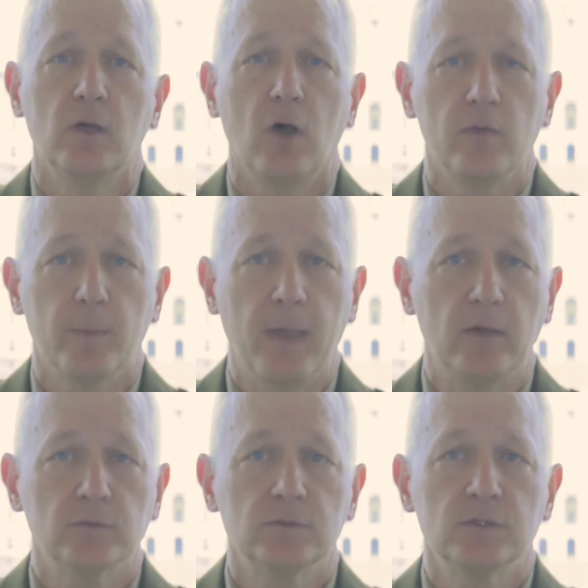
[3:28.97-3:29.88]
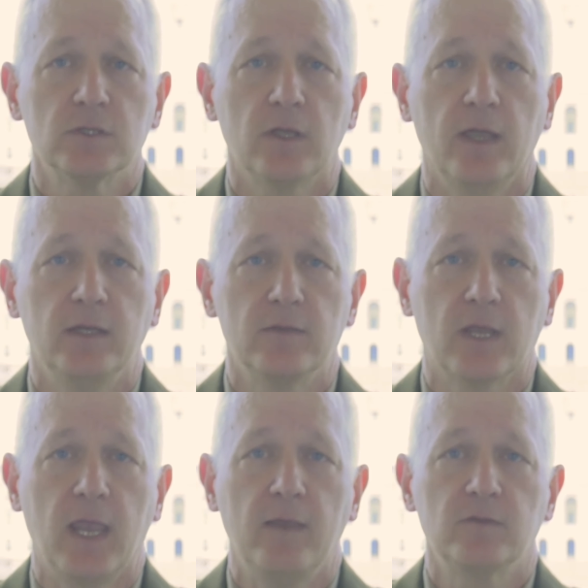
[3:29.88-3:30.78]
on the mountains and in the
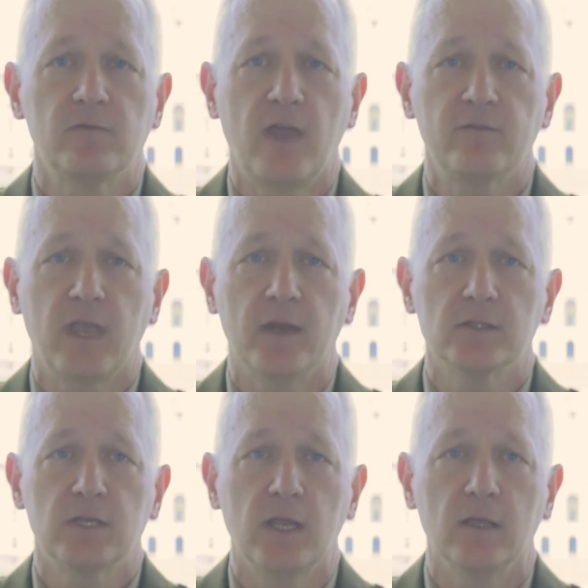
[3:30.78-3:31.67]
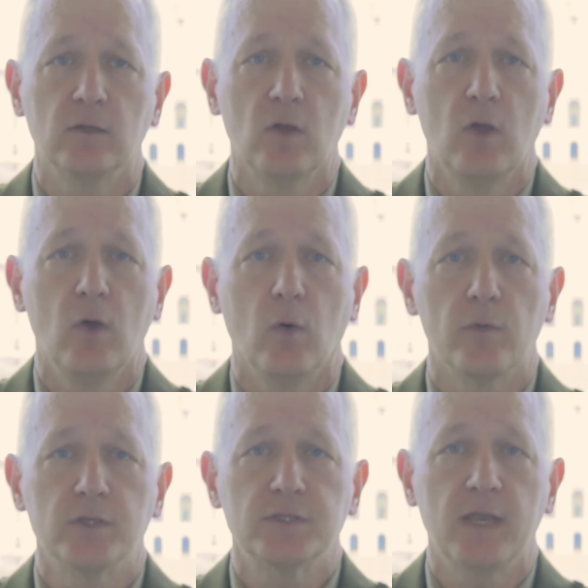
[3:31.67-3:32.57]
caves of Afghanistan
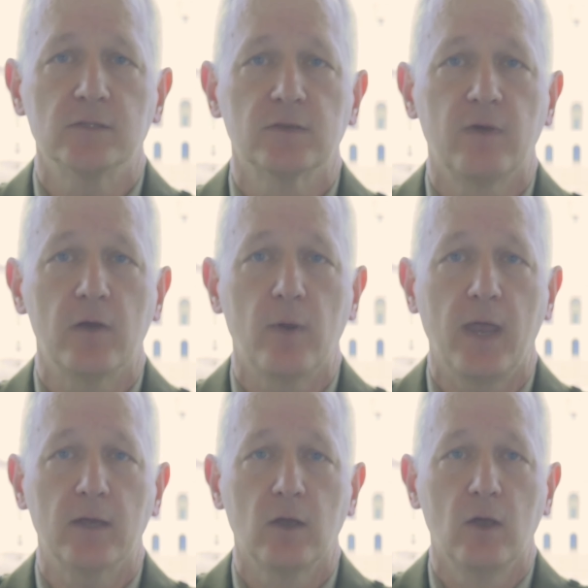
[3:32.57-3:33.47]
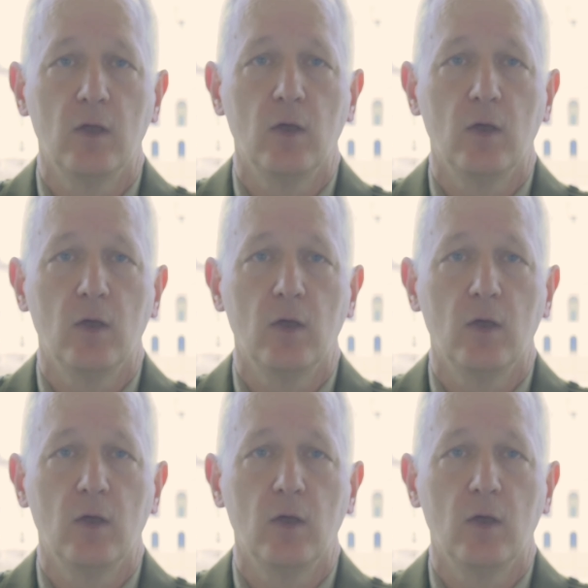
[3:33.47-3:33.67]
or the sands of Iraq,